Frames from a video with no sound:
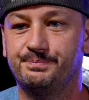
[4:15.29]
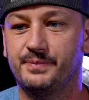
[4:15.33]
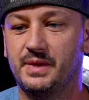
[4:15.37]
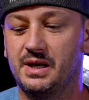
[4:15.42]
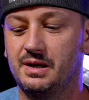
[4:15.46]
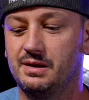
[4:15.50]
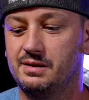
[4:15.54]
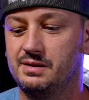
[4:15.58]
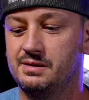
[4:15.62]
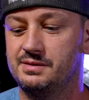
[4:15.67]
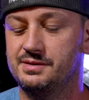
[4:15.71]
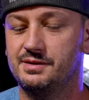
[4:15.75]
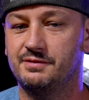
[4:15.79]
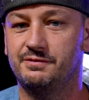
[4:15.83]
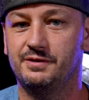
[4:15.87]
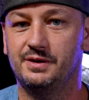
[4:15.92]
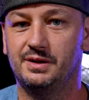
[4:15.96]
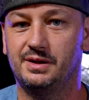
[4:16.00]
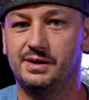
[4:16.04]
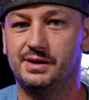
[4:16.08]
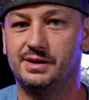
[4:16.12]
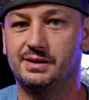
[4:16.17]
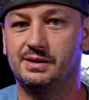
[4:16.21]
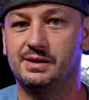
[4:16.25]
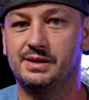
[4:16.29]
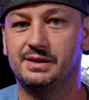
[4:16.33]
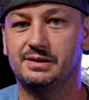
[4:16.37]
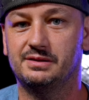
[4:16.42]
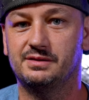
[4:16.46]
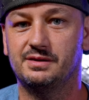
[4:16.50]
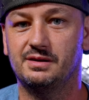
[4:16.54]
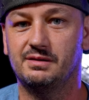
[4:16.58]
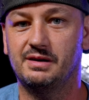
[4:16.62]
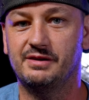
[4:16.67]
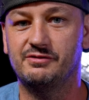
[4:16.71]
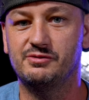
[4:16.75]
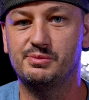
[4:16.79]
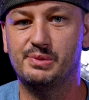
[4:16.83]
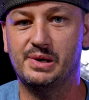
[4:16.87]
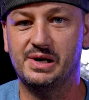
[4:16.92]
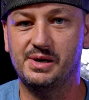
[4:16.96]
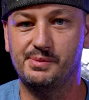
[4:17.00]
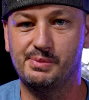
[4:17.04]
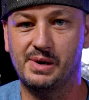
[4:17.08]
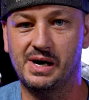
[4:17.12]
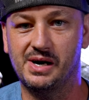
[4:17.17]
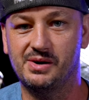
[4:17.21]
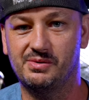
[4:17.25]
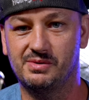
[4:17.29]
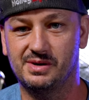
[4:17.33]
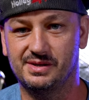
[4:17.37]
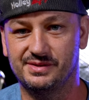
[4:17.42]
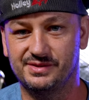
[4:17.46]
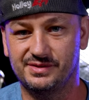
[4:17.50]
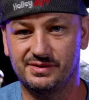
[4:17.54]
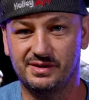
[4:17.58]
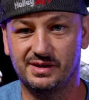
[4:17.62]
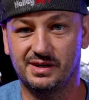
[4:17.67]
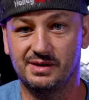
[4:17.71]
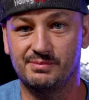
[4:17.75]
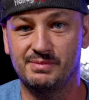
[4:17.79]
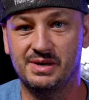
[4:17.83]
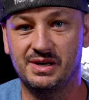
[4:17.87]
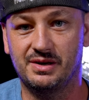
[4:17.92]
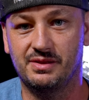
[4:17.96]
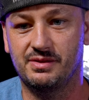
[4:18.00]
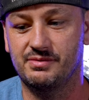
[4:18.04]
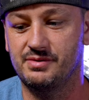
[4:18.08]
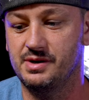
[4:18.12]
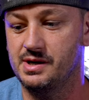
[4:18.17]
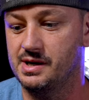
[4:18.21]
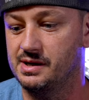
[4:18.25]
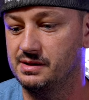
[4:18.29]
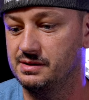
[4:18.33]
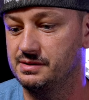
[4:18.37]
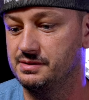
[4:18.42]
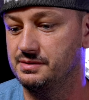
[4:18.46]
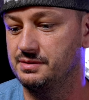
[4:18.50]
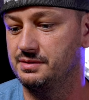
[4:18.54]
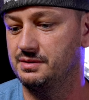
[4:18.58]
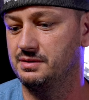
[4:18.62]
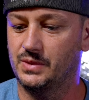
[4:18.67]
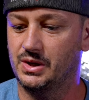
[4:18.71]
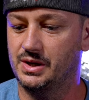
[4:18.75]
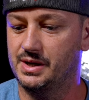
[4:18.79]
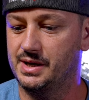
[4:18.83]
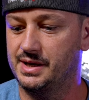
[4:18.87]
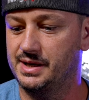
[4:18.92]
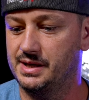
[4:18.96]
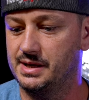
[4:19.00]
and it's affiliate link, so everybody buy one so I can make $3. All right, I